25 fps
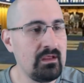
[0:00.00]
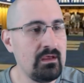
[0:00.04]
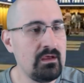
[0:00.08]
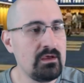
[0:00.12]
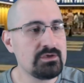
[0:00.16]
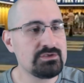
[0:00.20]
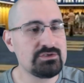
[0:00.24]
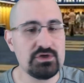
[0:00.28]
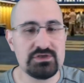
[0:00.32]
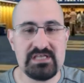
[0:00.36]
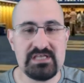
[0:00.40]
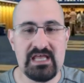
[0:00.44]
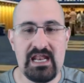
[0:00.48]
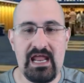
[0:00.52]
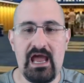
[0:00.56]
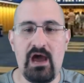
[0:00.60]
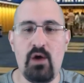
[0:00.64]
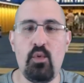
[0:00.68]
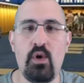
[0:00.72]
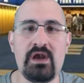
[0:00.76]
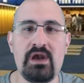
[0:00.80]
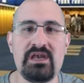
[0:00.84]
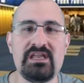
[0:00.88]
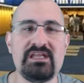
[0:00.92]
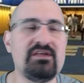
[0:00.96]
So today I
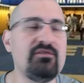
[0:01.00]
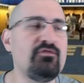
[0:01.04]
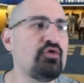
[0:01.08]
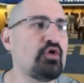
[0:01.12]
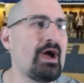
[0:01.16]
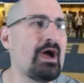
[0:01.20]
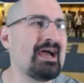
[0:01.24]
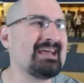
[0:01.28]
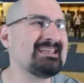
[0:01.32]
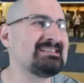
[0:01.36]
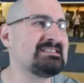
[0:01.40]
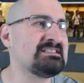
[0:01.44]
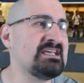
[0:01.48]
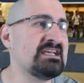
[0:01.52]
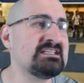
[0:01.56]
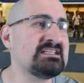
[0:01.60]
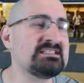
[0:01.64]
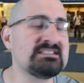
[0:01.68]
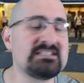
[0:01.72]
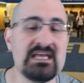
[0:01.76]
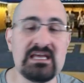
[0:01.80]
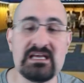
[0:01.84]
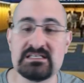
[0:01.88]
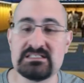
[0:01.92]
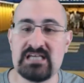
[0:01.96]
wanted to give you guys 6
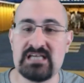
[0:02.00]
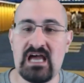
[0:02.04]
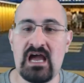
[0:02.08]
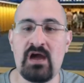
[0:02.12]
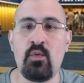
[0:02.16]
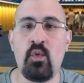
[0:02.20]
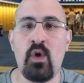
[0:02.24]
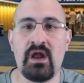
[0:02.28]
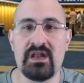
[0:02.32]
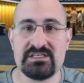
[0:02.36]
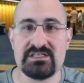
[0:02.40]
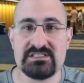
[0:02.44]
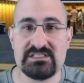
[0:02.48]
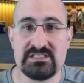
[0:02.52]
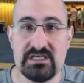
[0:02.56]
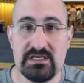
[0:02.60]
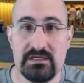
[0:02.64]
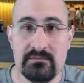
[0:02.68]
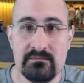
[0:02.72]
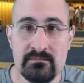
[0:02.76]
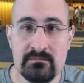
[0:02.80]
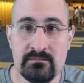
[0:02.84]
things I want to see.